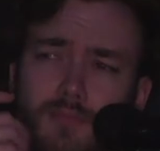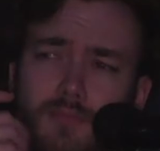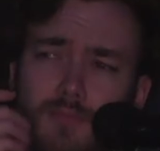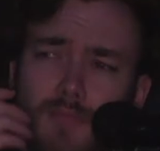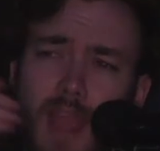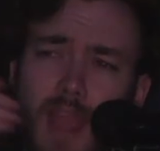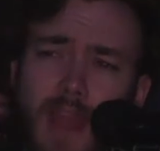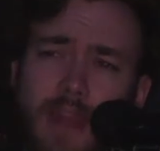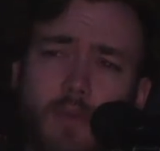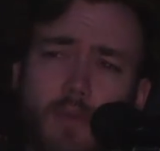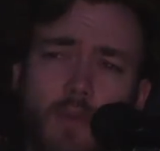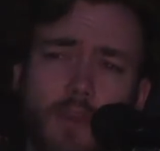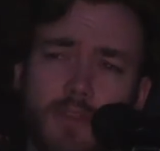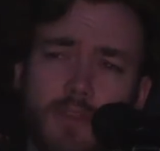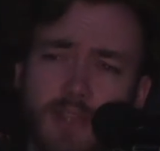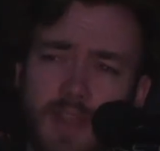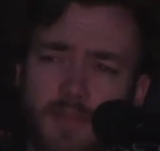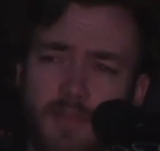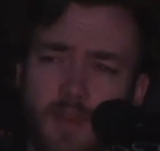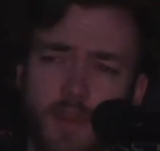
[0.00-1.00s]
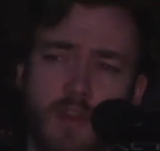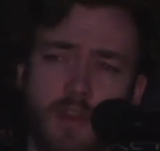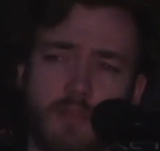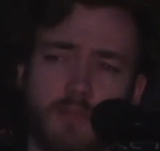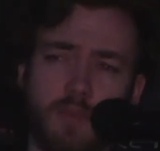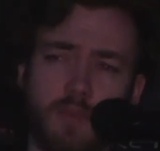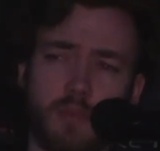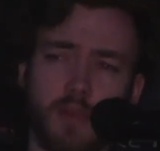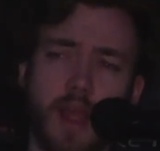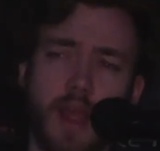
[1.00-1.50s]
Anyone who's ever heard me
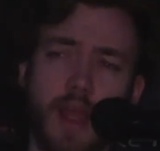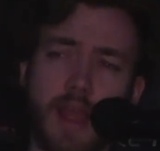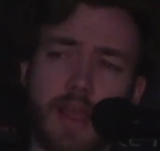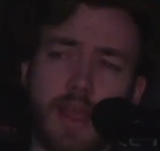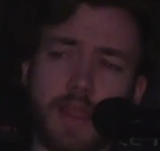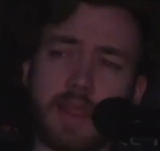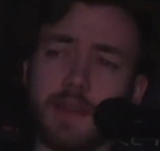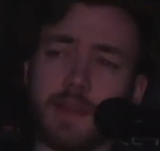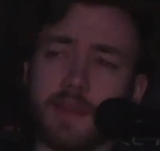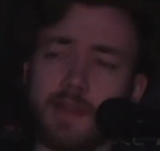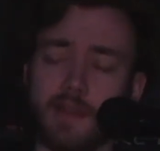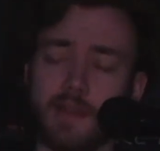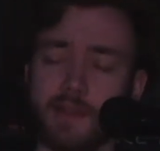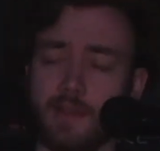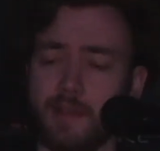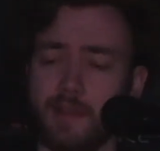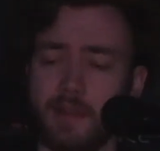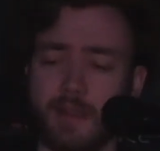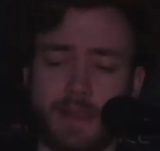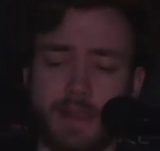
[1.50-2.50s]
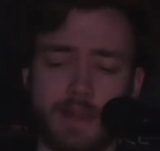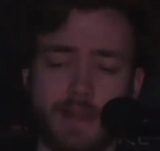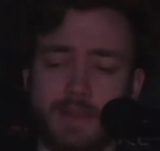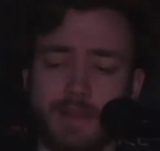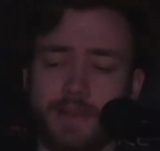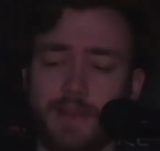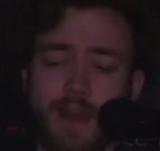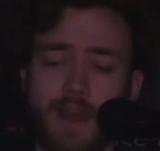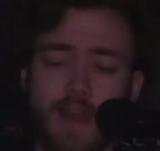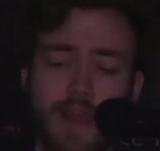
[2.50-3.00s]
play in
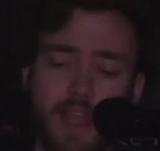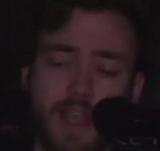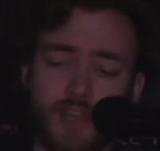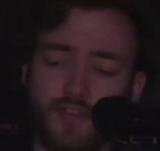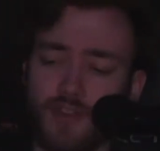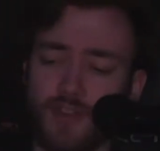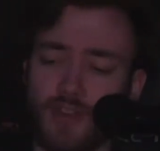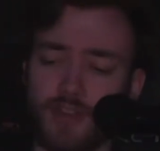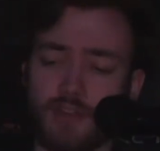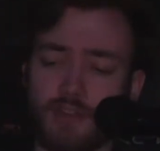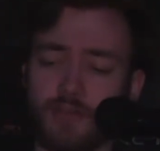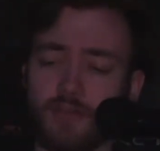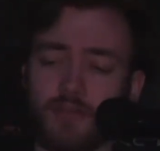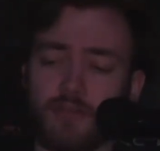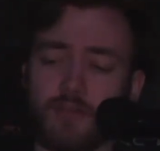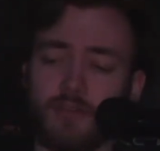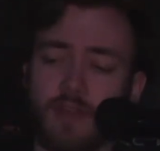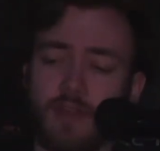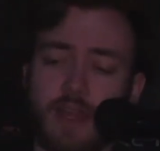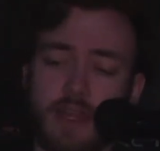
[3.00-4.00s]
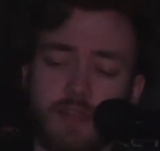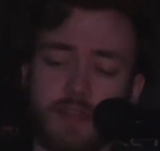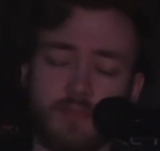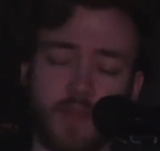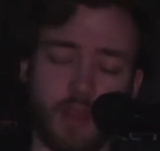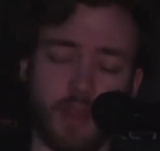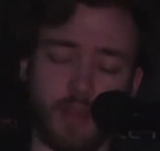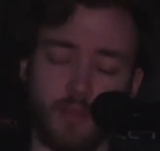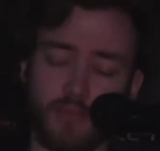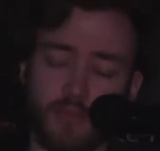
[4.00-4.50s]
either Hair Trigger or any of my
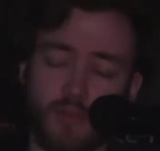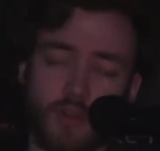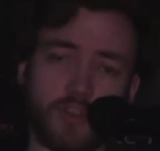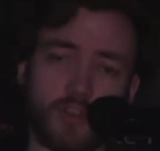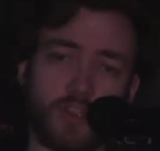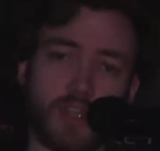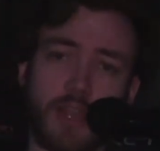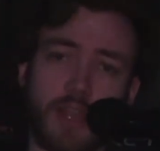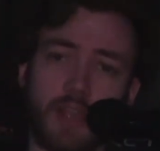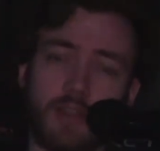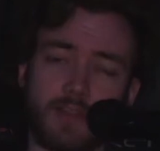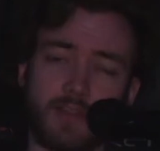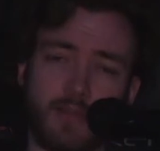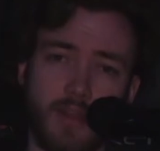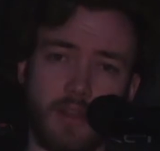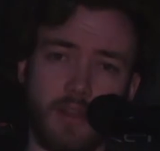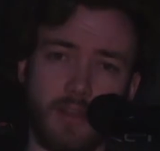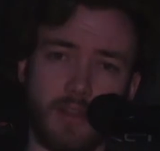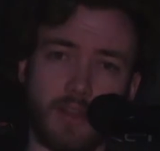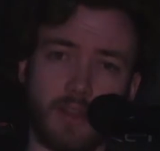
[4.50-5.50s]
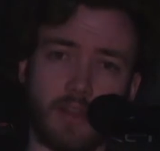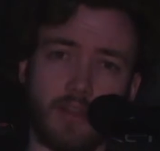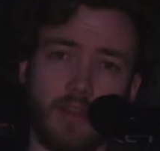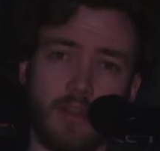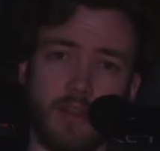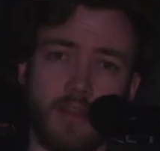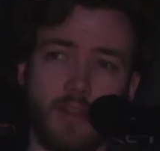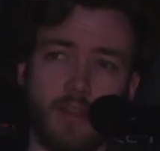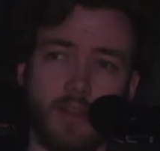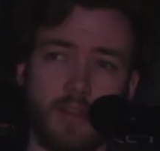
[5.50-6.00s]
own projects or anything,
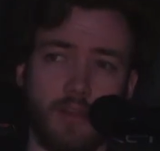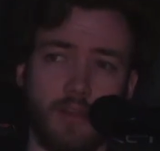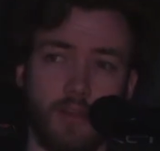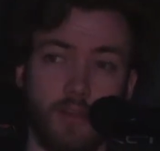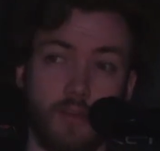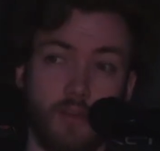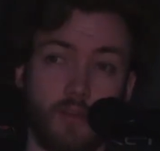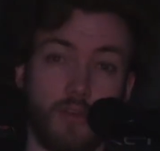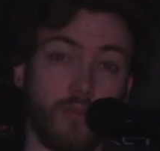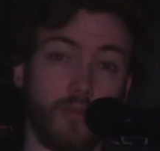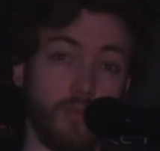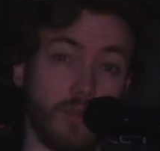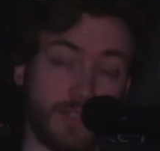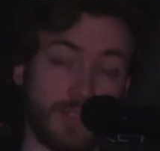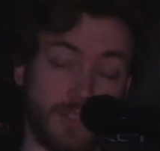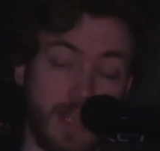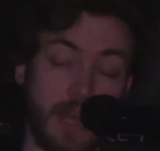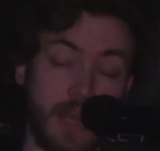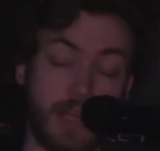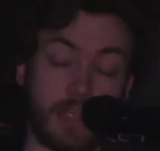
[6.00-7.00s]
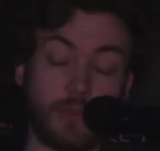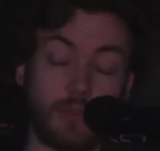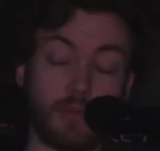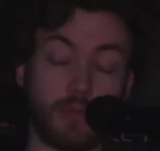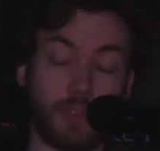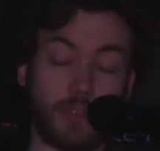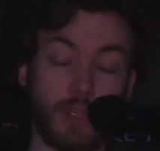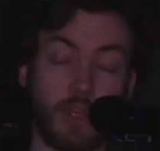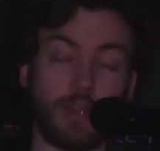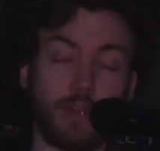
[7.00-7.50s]
or All Is Ash, will
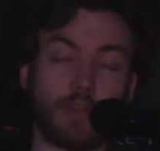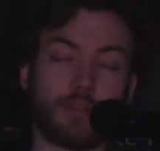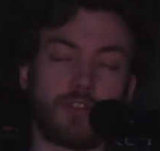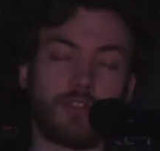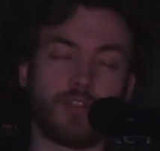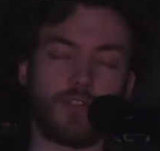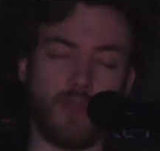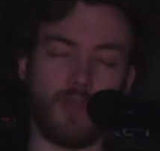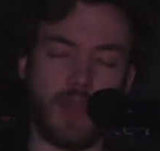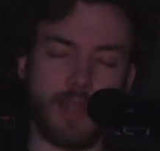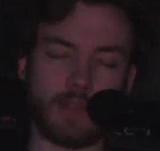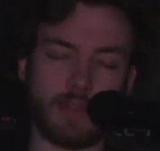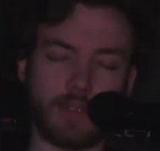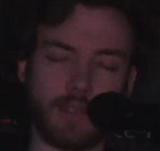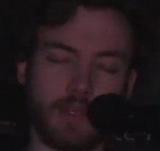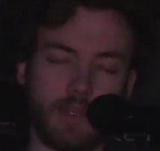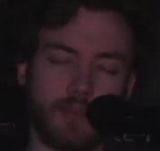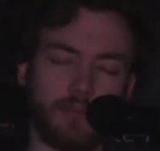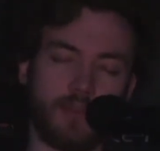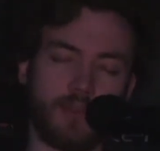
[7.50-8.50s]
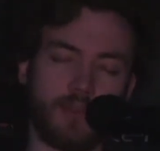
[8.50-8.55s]
know straight up